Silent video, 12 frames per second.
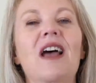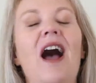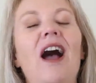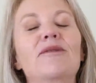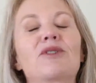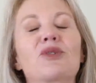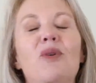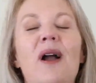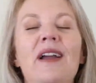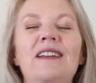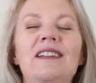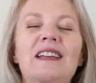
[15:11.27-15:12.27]
I'm
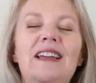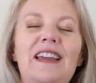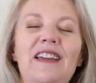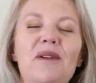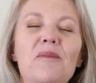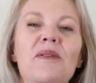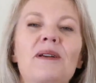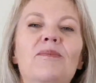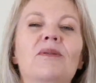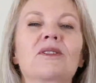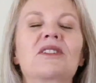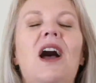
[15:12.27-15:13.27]
trying to get
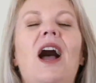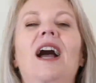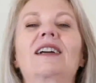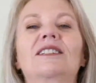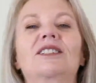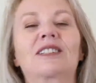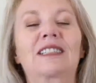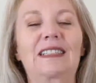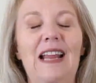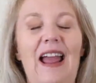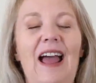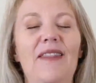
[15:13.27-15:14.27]
people to
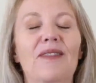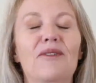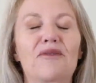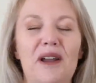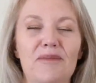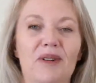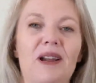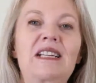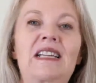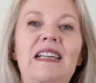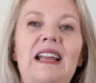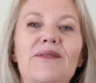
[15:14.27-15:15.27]
understand the
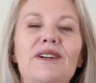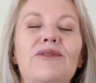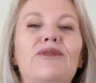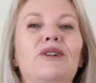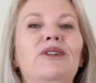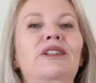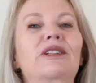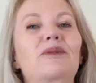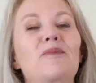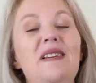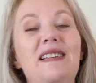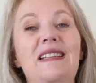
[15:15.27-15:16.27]
vibration of it versus
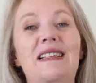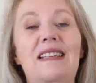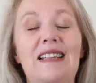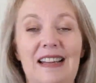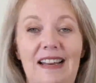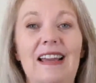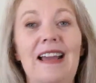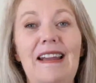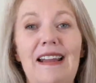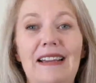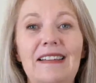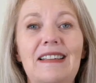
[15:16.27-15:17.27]
me sitting in
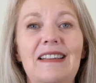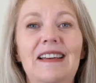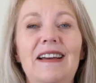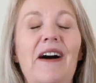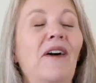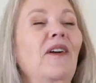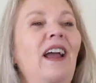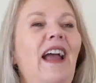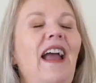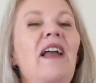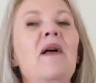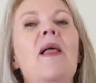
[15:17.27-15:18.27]
it.
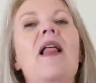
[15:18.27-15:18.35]
Okay?